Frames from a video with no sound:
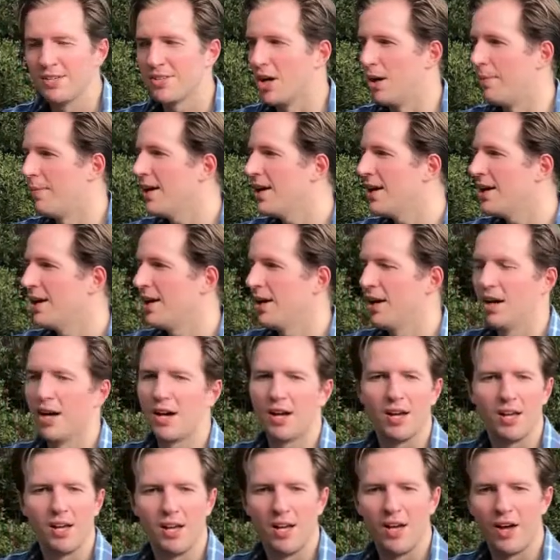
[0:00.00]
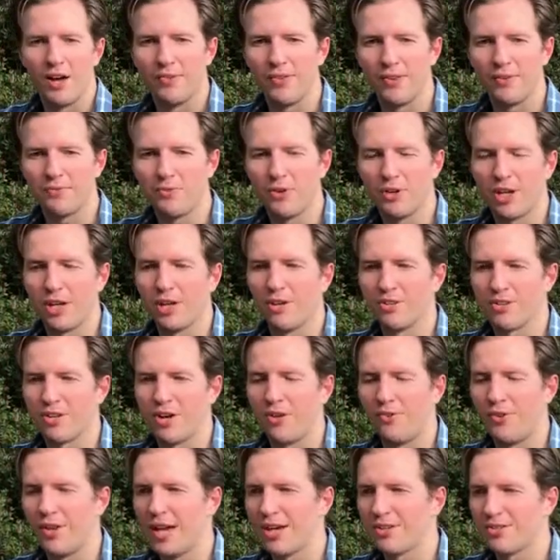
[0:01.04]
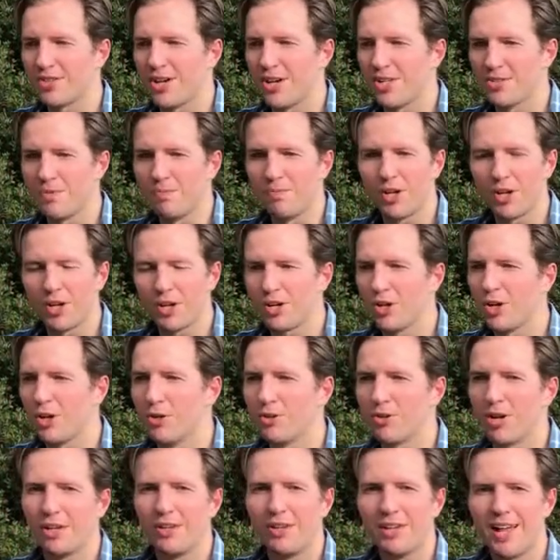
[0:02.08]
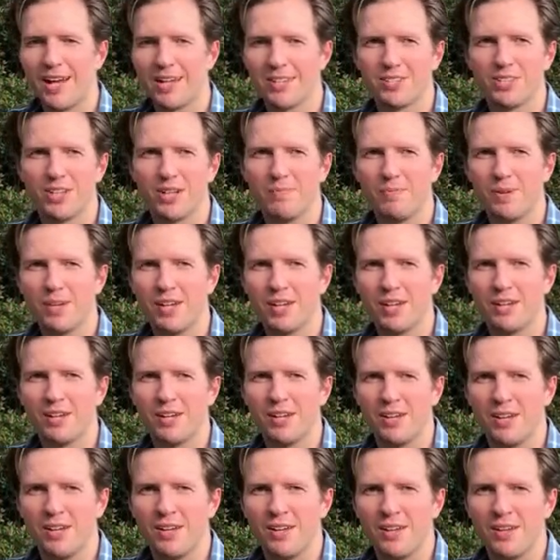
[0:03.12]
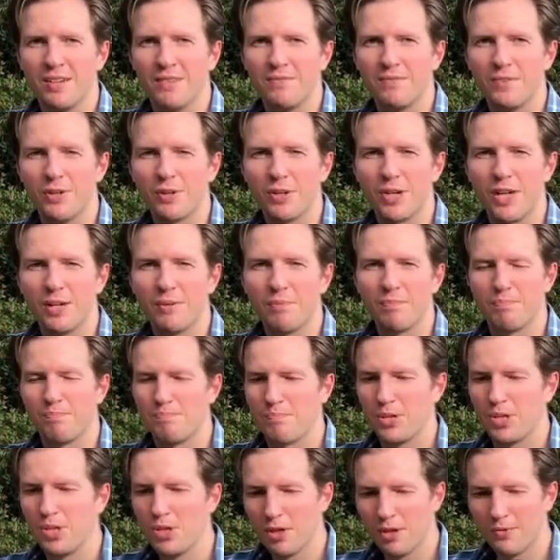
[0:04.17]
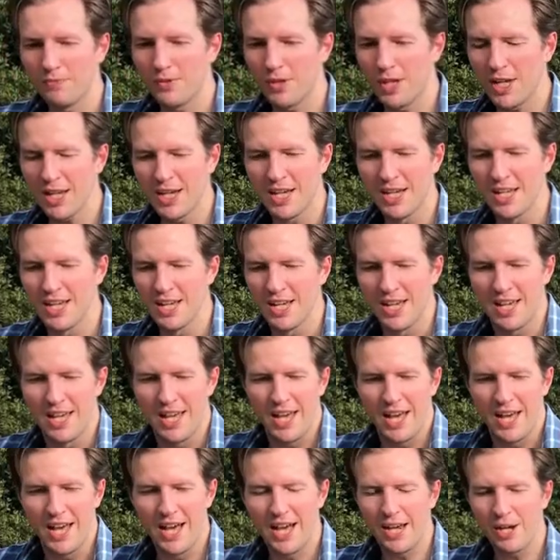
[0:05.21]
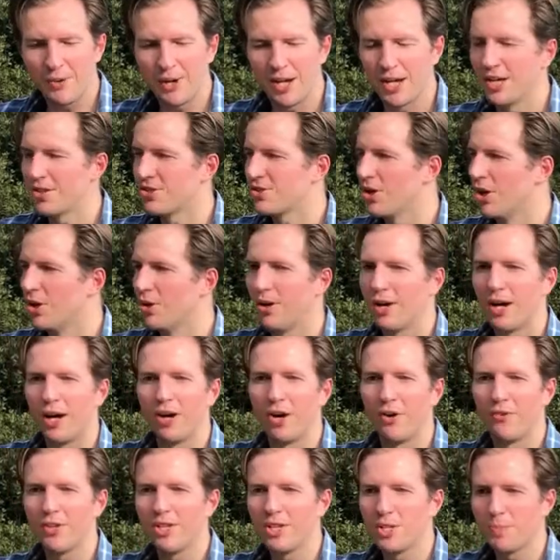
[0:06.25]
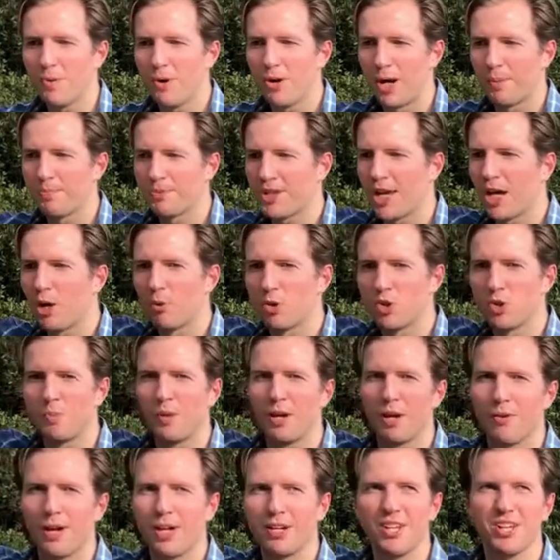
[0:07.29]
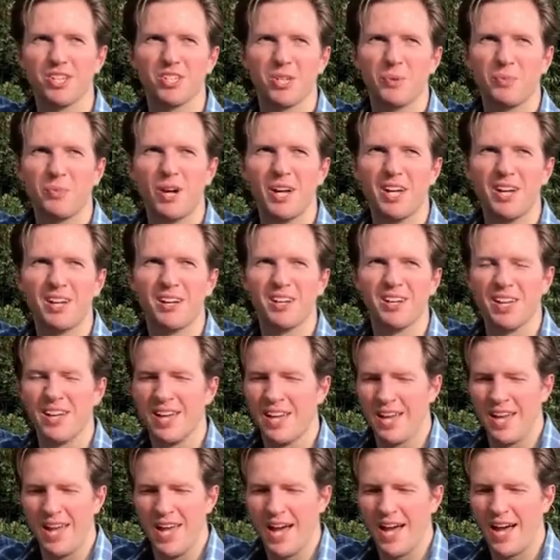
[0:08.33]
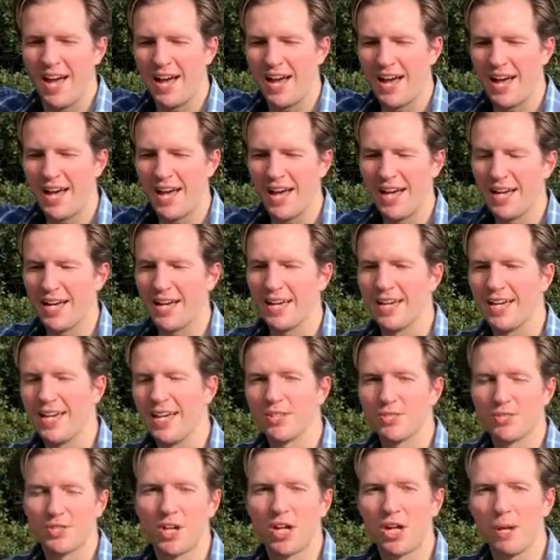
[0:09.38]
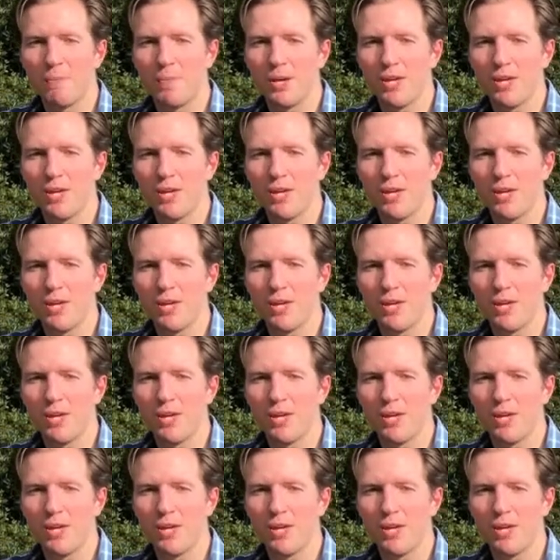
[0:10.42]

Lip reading: So I'm here on the foothills, on the outsides of Monaco and Laterbe, viewing it beautifully. Anyway, so on the Spirit Hub scale, which will be around here somewhere, it's gonna